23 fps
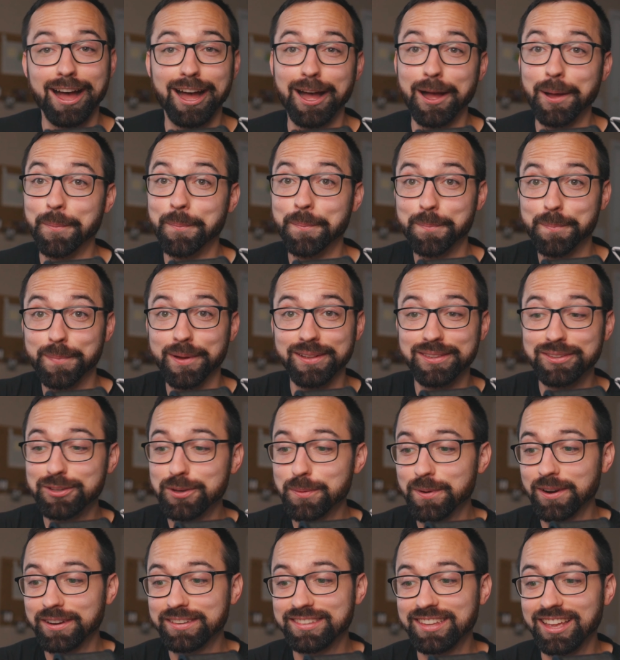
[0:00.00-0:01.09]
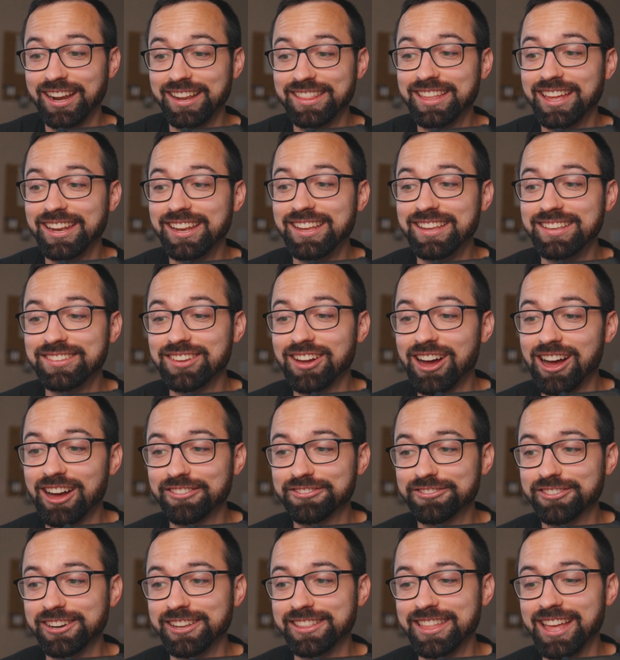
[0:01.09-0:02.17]
Um, but super excited that he's
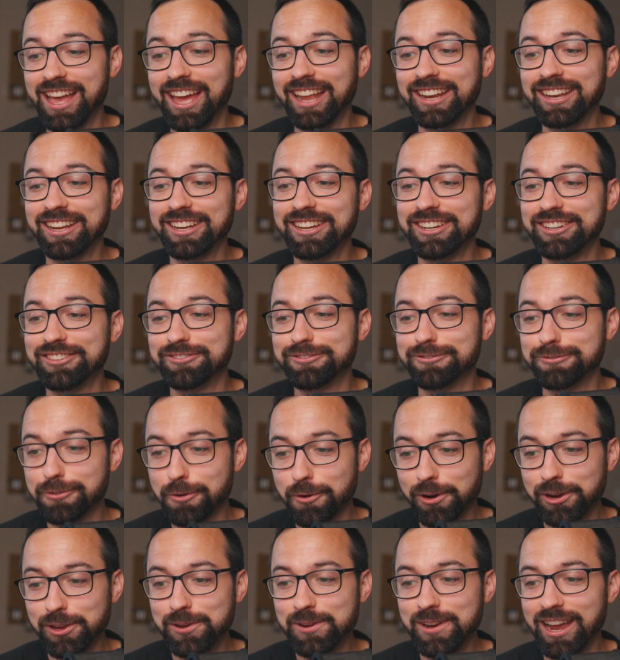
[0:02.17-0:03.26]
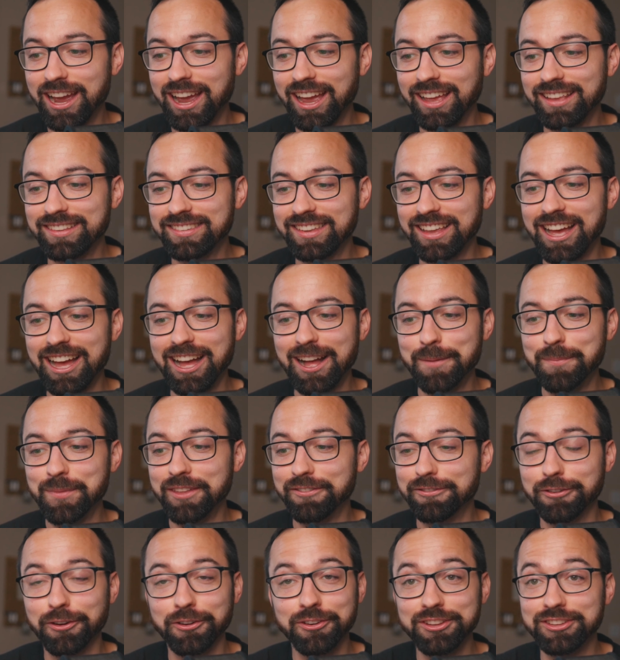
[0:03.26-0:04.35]
offering that for you guys. Um,
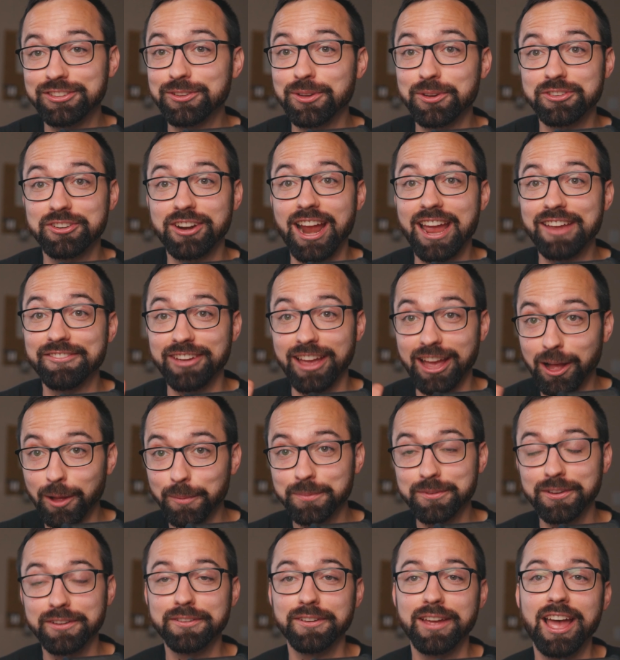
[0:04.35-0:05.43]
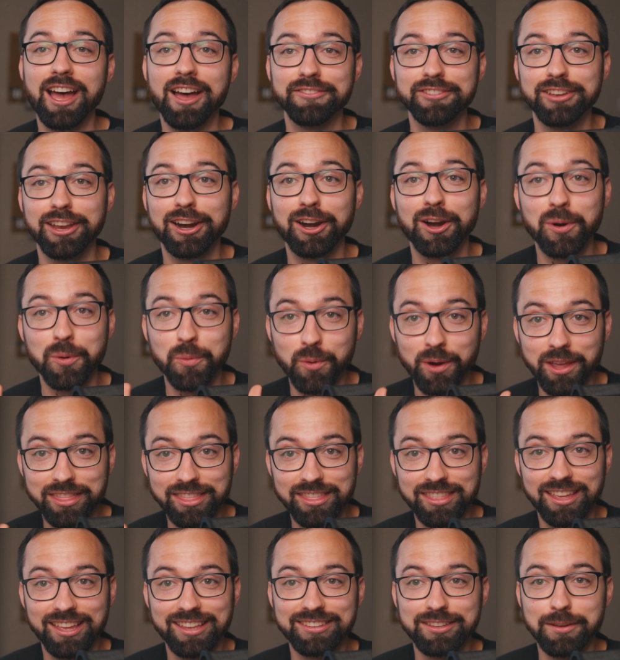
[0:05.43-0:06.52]
full disclosure, I've helped Javier
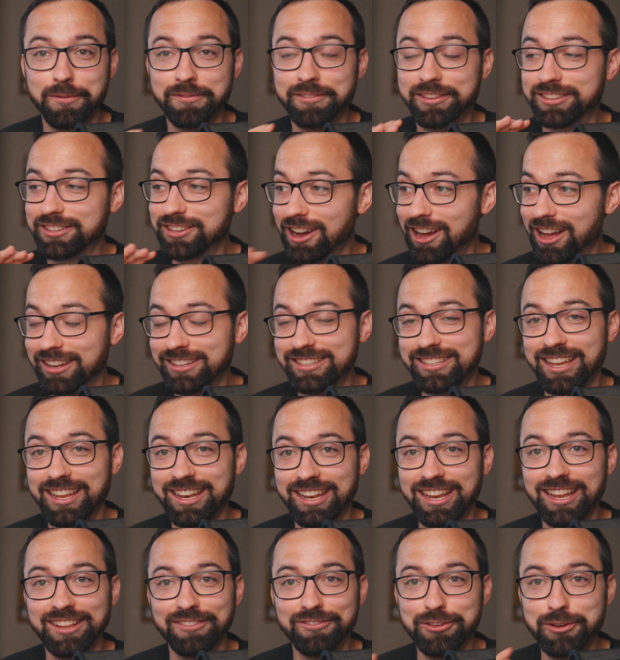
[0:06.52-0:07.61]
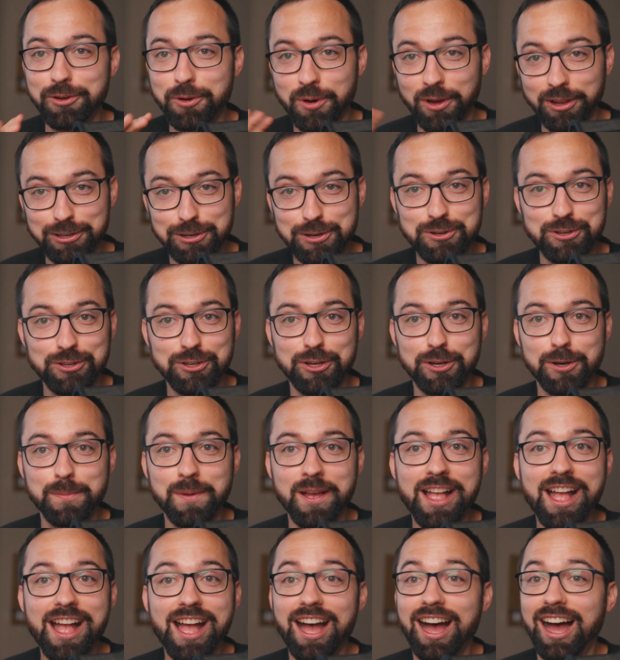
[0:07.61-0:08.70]
with some of his content. If you go on YouTube,
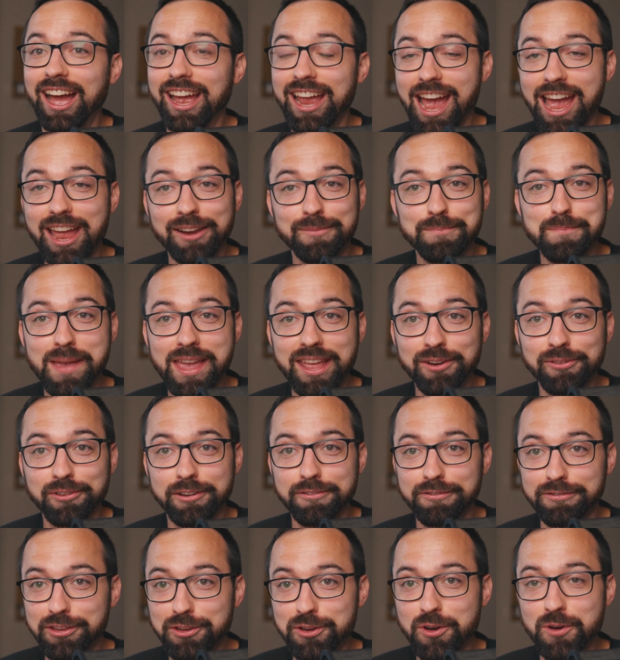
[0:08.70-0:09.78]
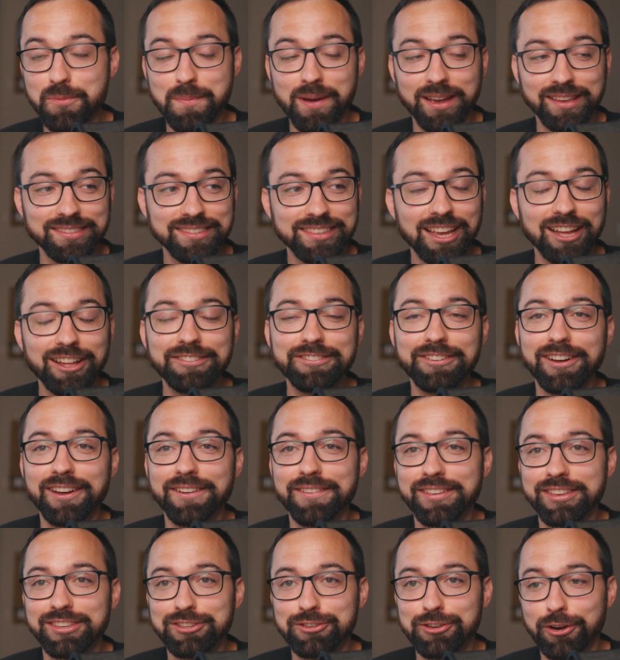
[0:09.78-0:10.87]
I, I made a review myself
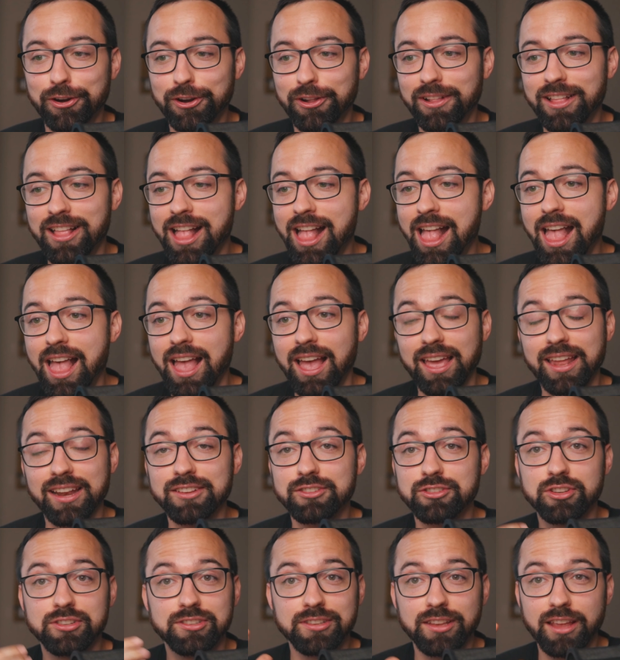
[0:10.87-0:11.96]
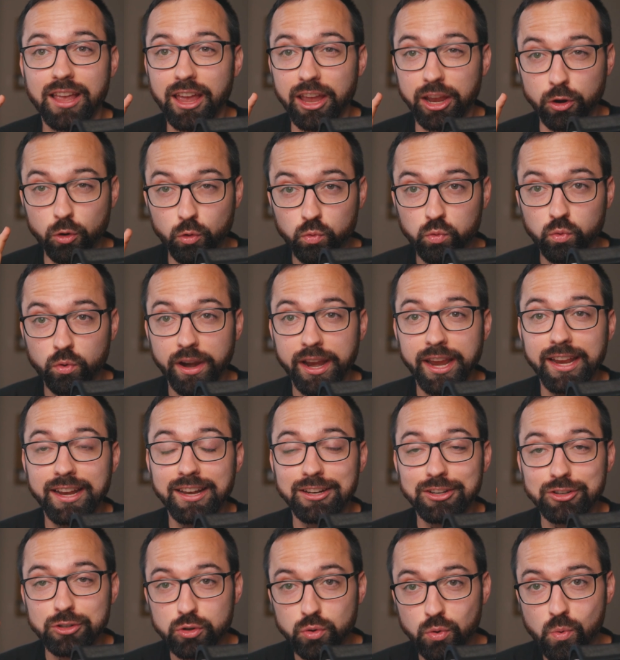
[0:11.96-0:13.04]
of his journal. It is just a
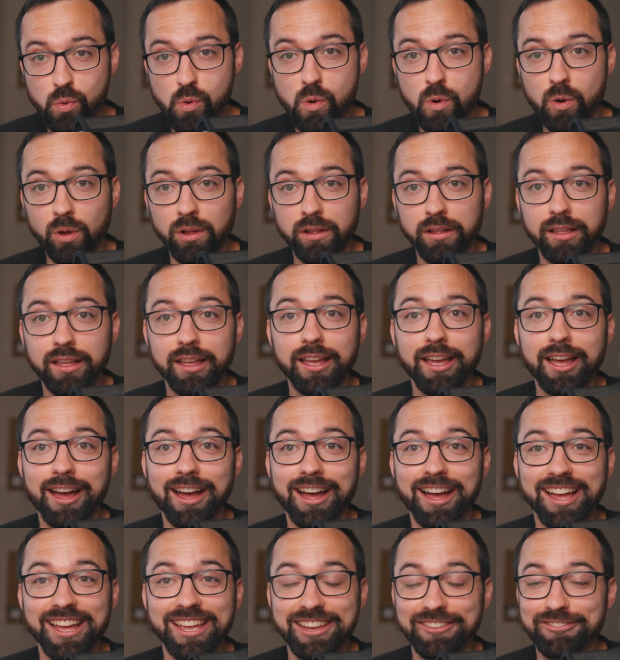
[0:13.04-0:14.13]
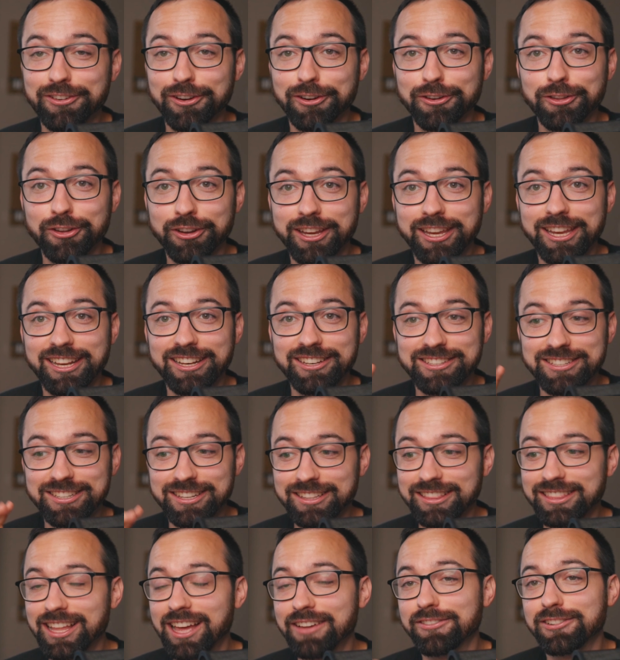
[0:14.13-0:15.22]
great tool uh, if you're looking
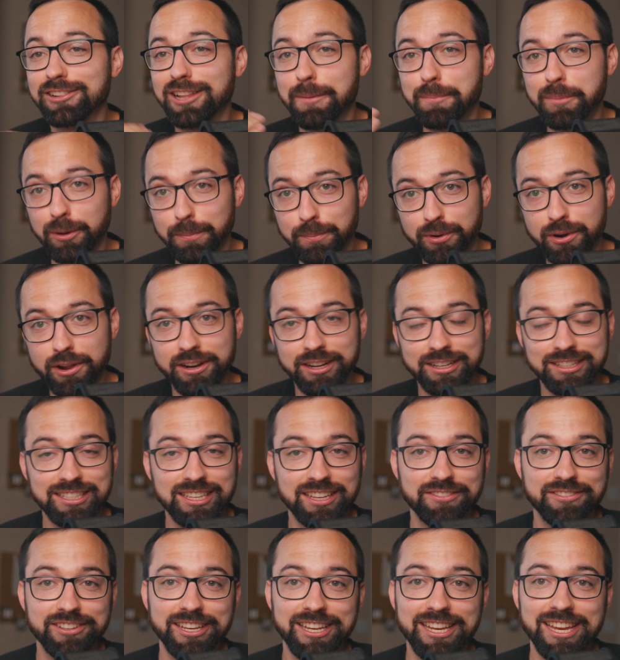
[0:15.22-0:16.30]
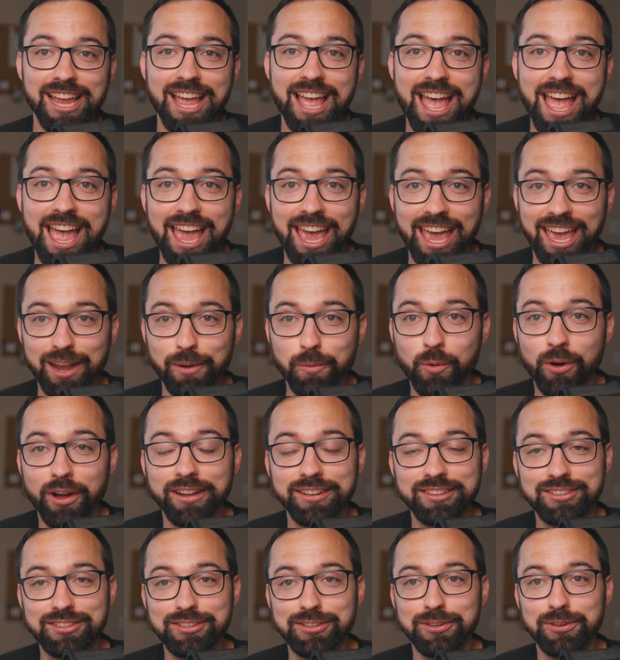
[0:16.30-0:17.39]
to level up your productivity and
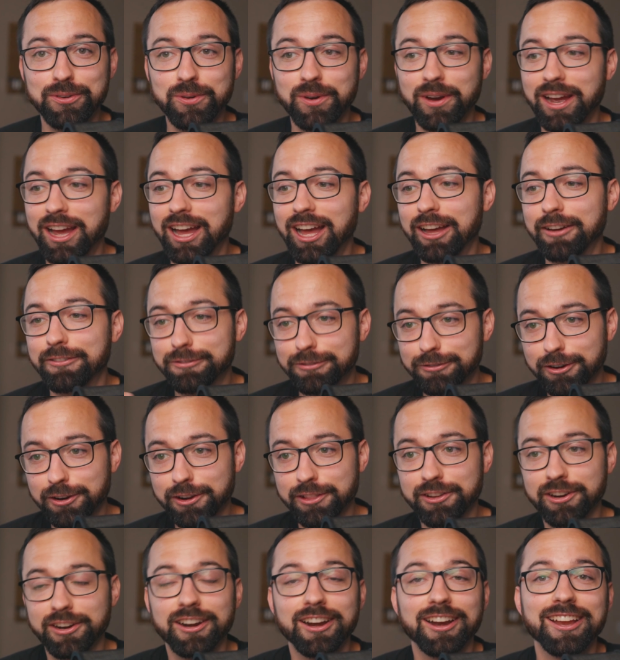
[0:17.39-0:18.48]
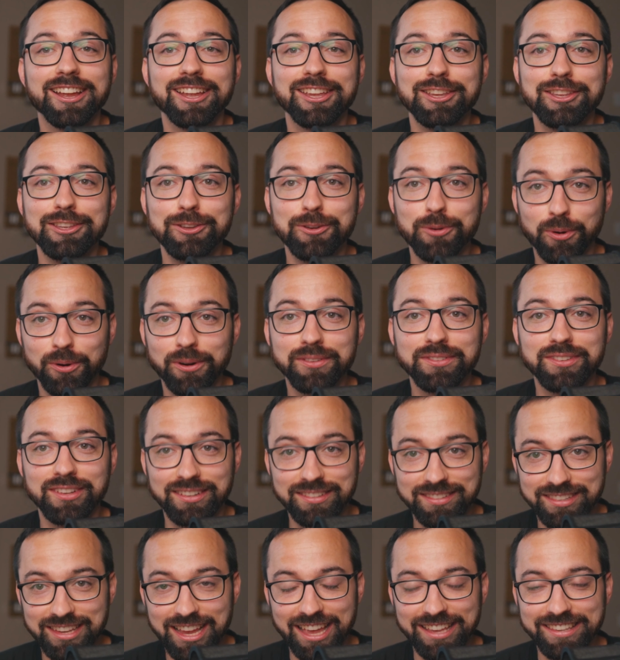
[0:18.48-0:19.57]
want to uh, further your
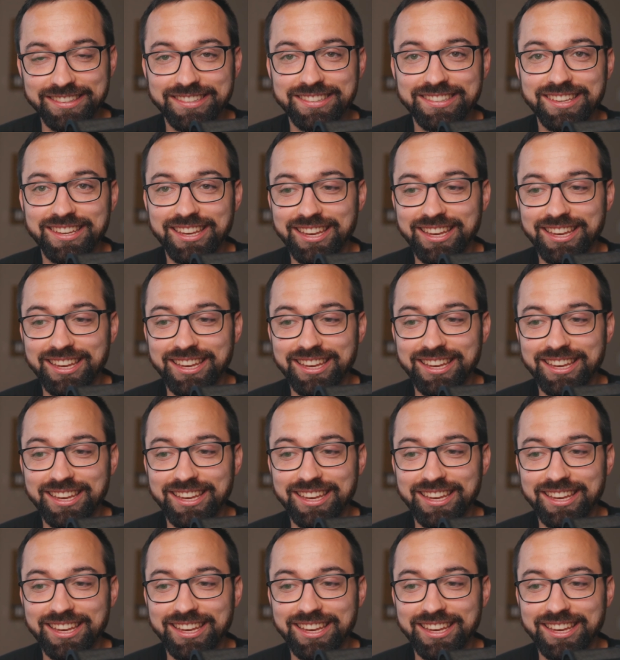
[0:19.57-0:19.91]
success